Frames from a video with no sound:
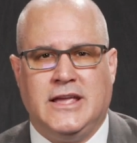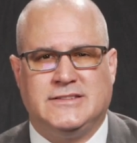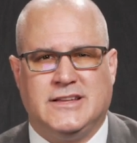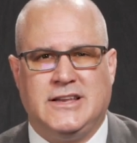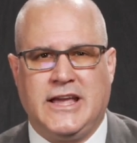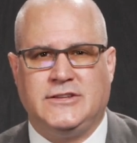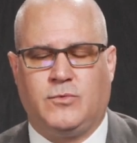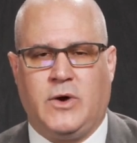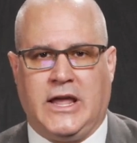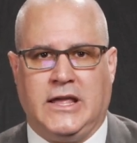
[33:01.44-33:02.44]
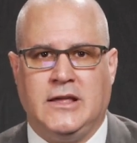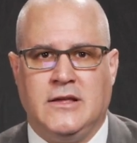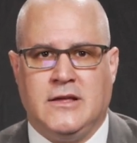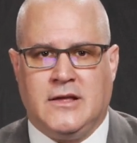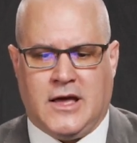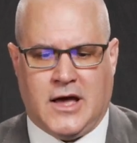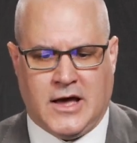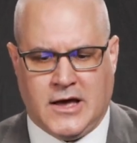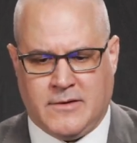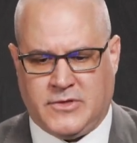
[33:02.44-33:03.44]
is a nice way
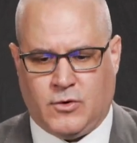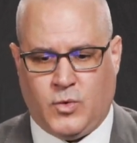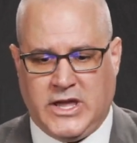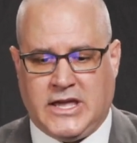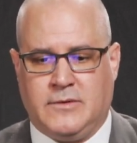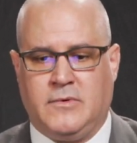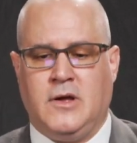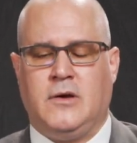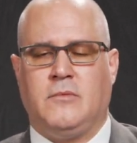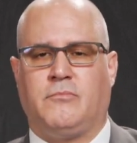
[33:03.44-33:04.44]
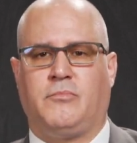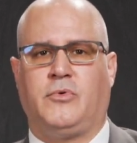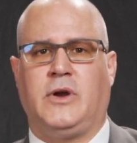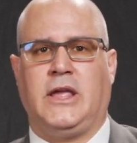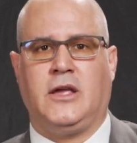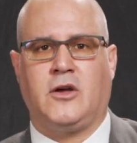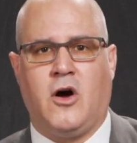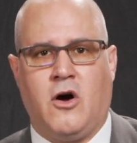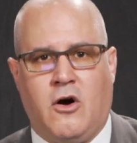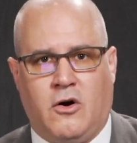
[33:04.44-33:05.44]
that we can bring
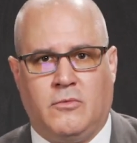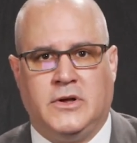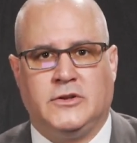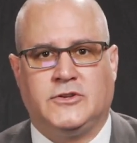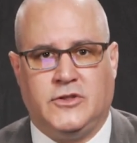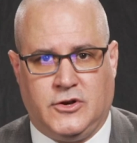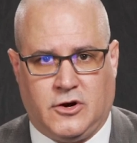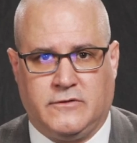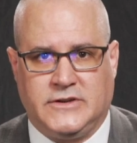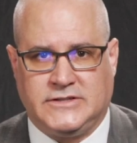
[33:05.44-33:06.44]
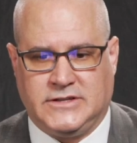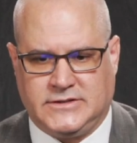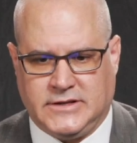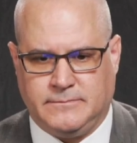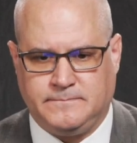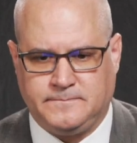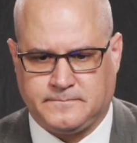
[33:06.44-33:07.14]
calm to the nervous system.